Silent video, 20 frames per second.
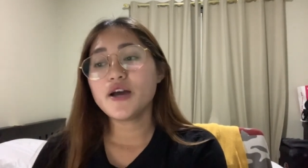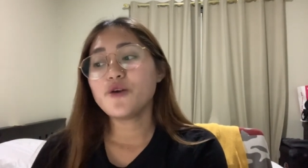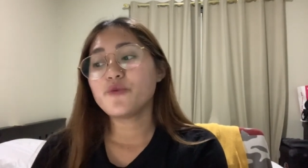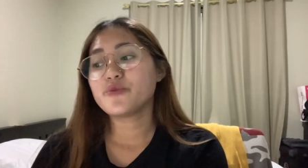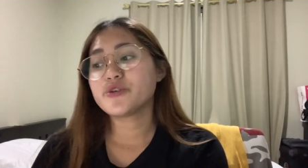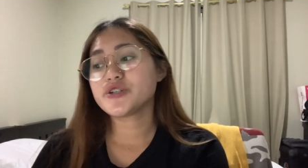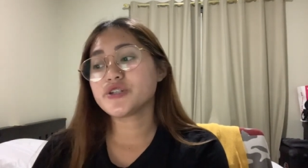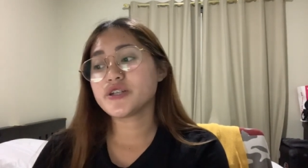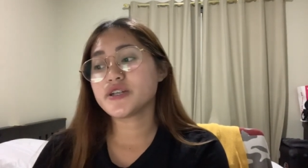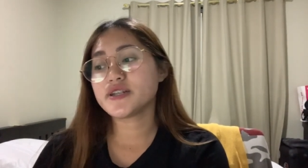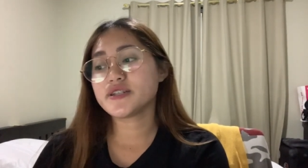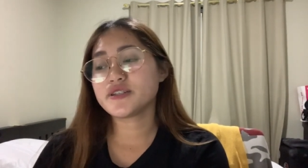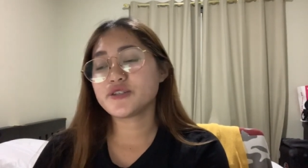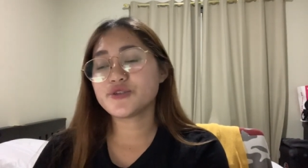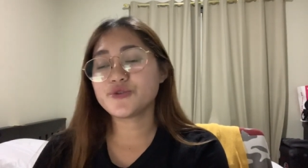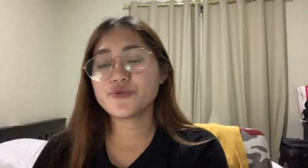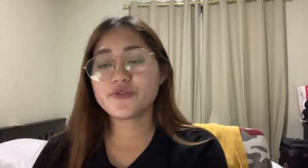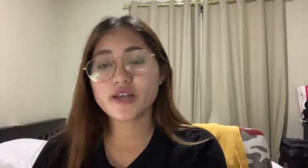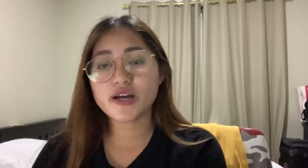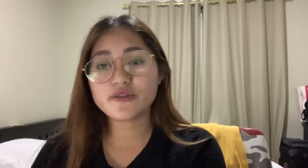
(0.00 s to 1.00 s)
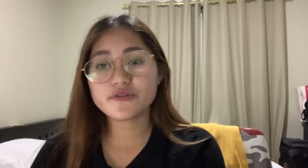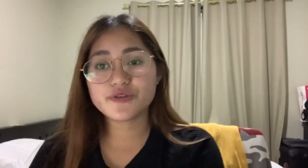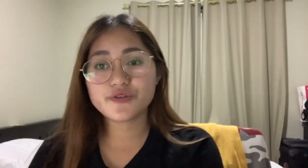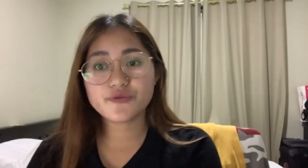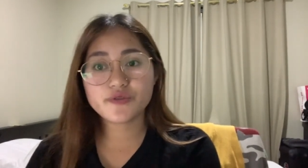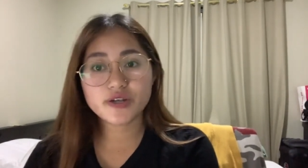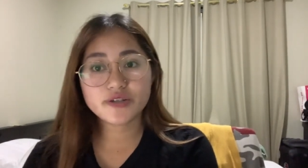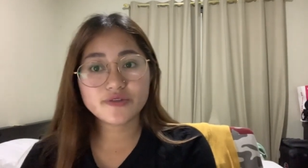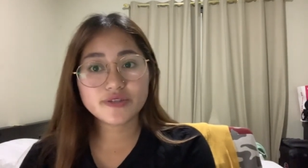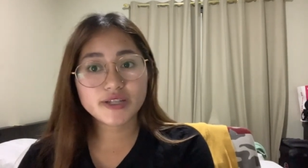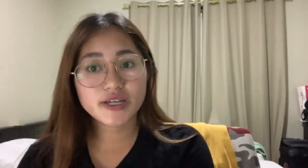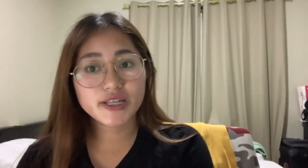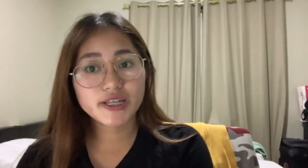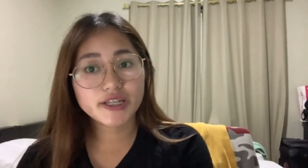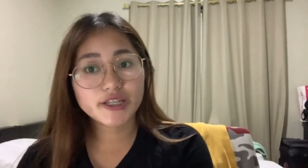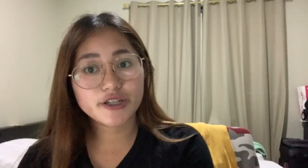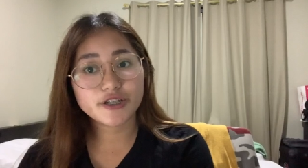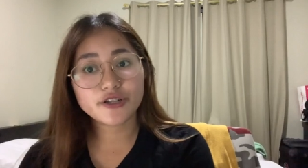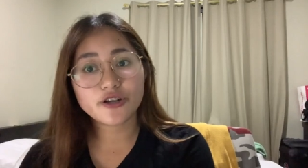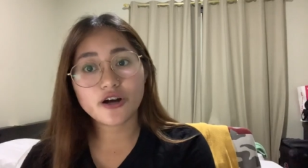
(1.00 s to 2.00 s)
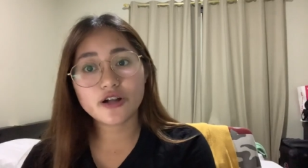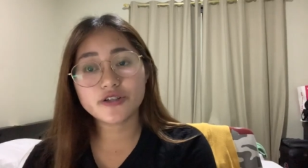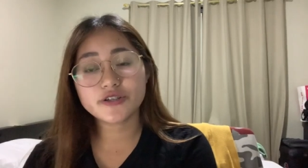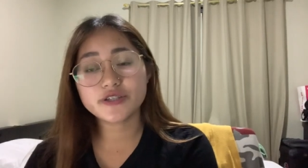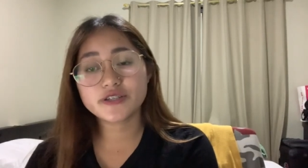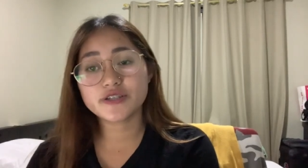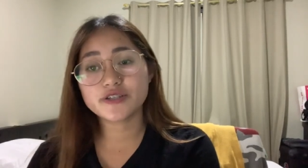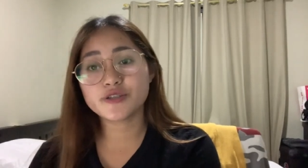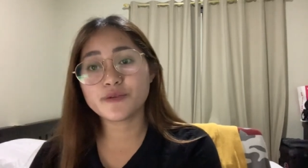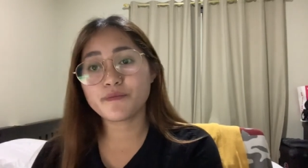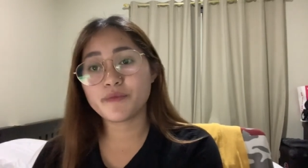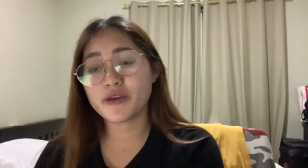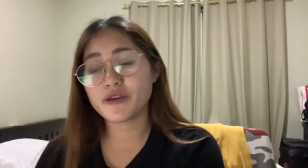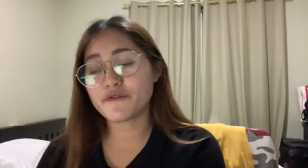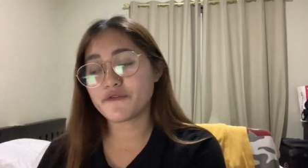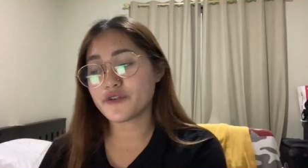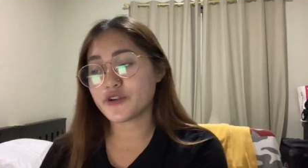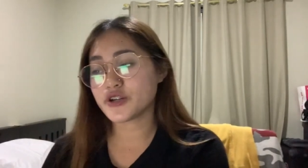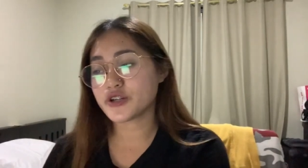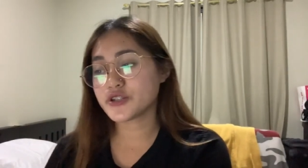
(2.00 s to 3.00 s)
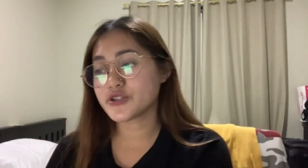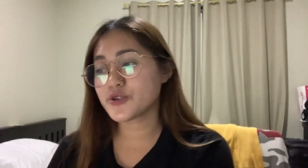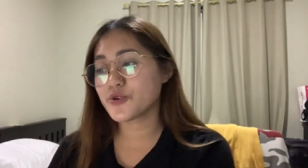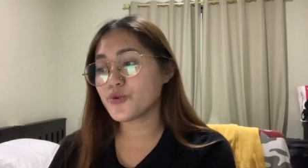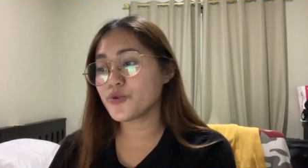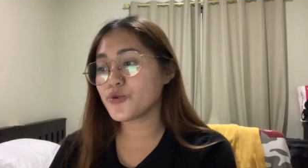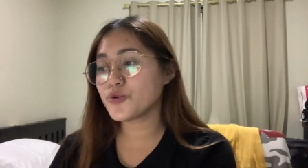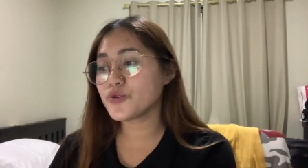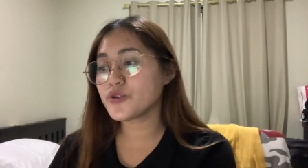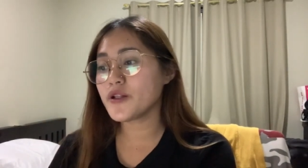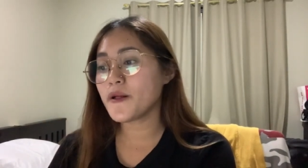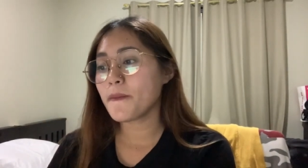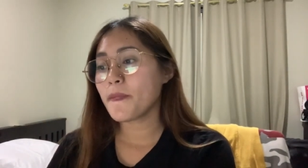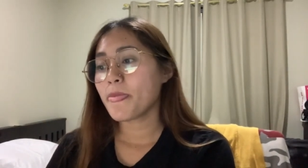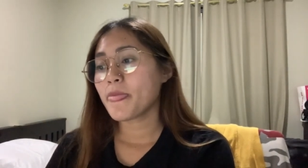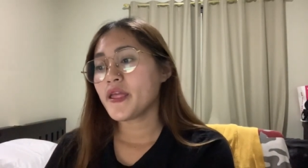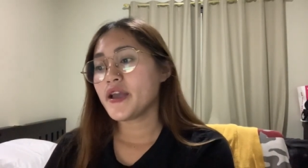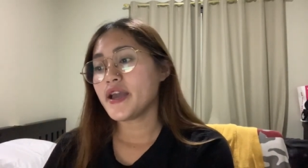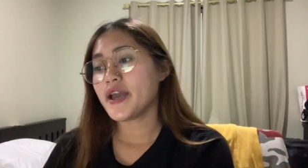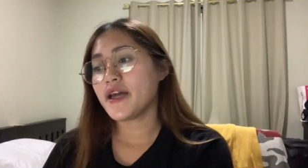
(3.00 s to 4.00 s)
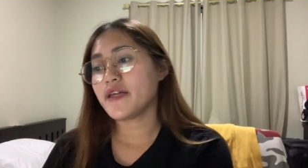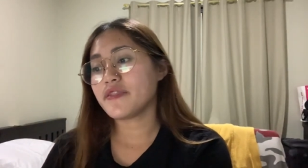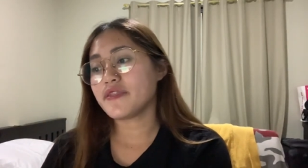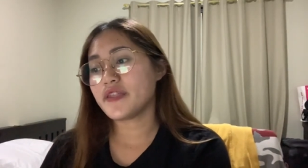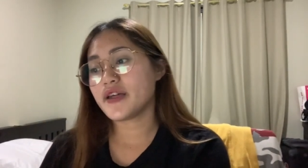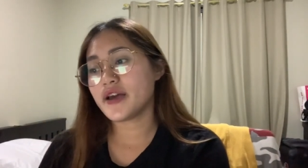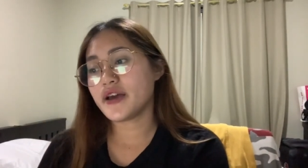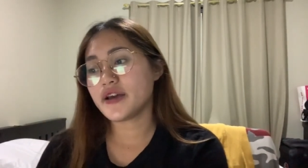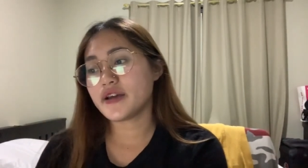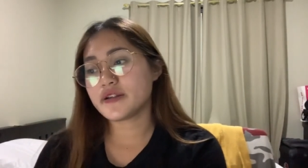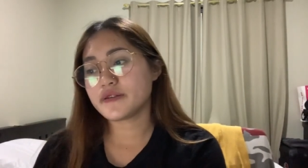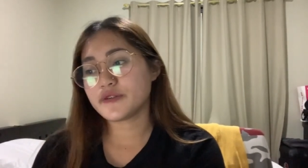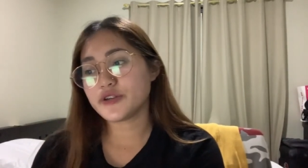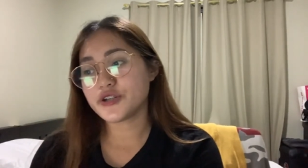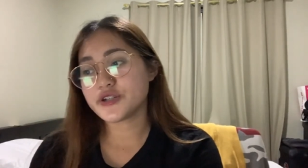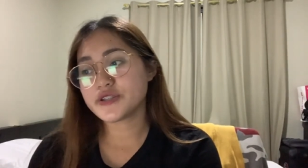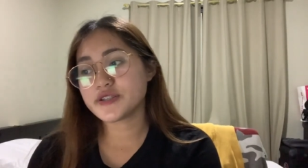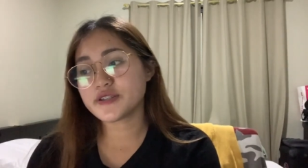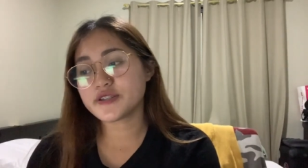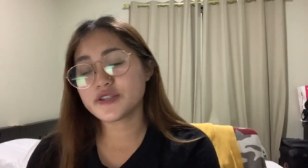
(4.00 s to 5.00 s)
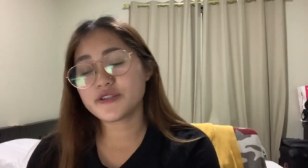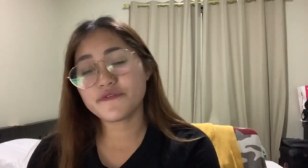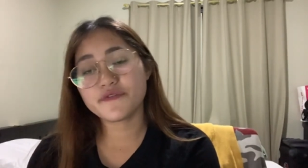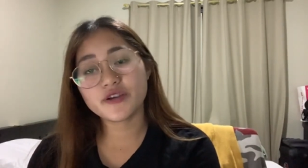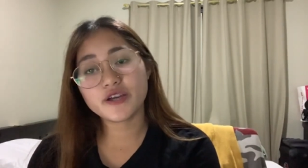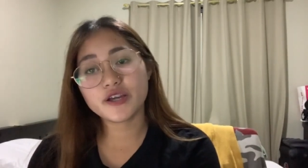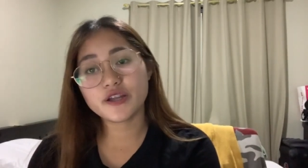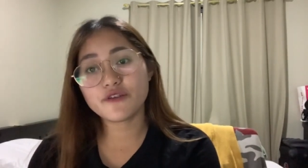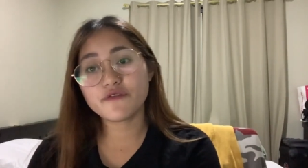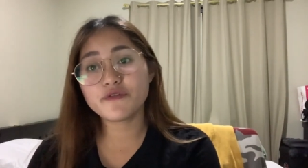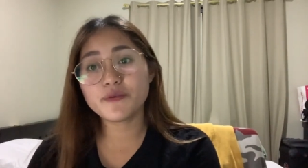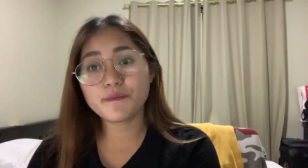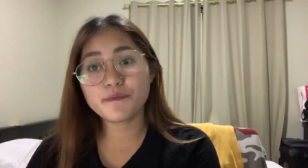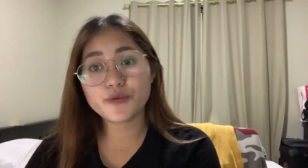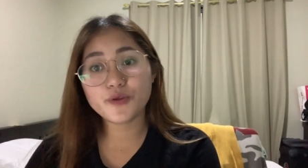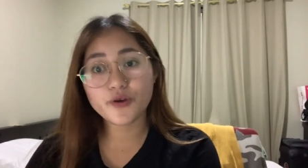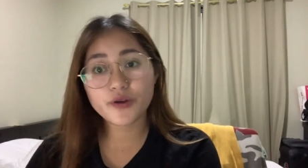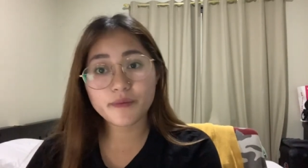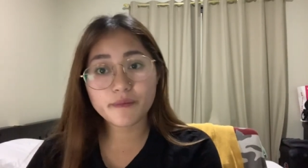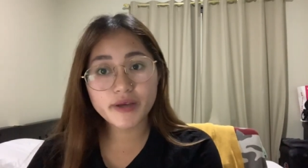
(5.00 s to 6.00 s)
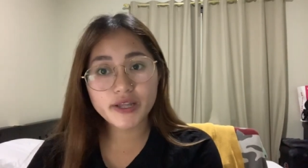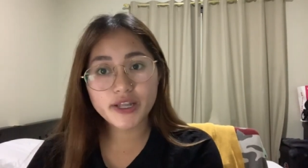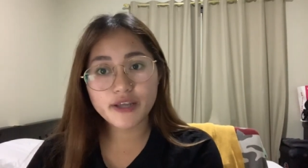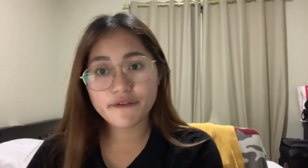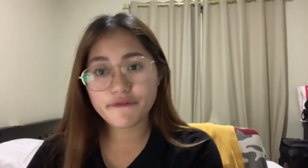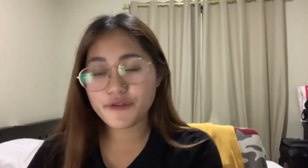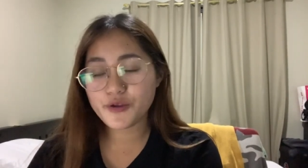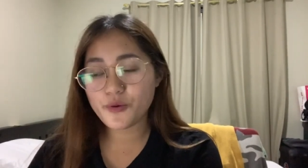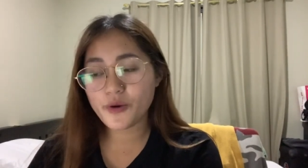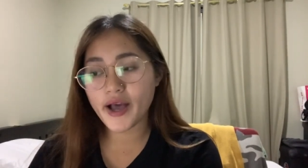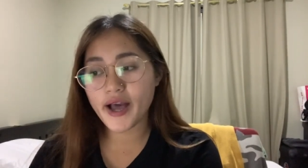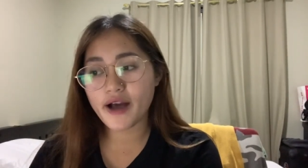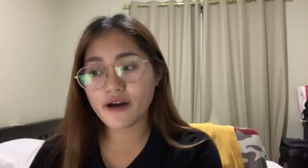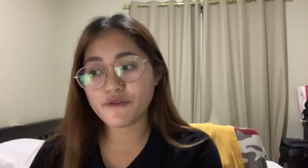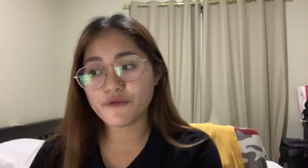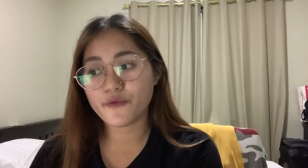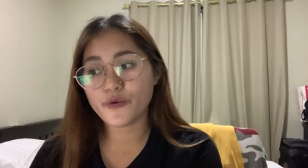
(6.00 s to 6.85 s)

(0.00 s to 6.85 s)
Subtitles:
which is the 2,300 Canadian dollars that you pay for your school, and then your certificate of employment if you have